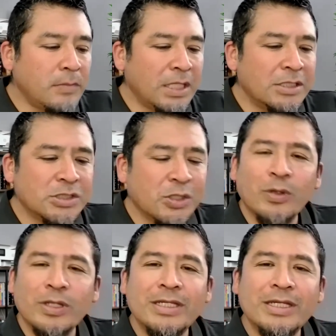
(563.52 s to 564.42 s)
So
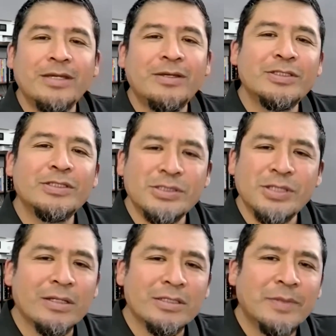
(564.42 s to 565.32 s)
when he used to
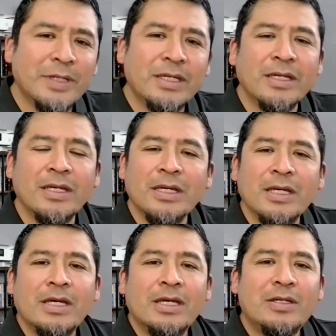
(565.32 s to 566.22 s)
talk to me,
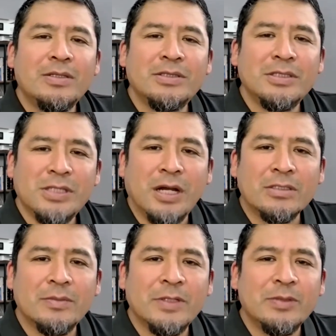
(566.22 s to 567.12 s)
he used to talk
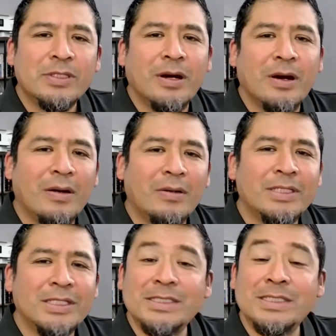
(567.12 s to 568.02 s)
to me with all
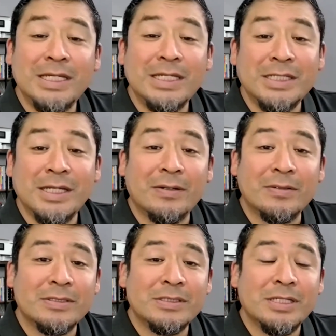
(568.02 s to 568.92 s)
these
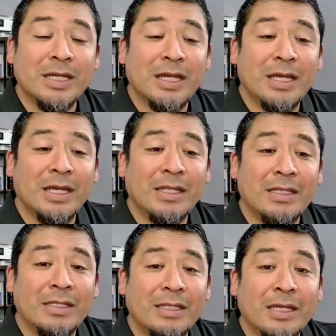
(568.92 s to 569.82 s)
details,
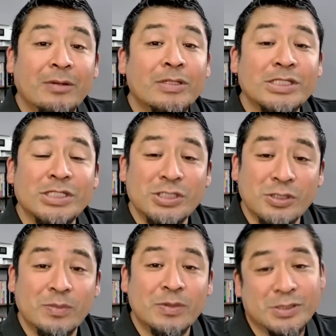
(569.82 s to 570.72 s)
and it was
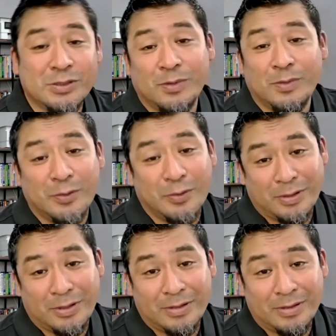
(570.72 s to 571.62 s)
super, super
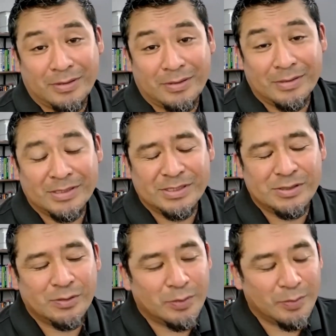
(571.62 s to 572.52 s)
boring,
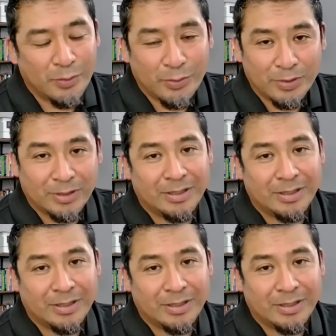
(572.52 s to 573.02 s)
super boring.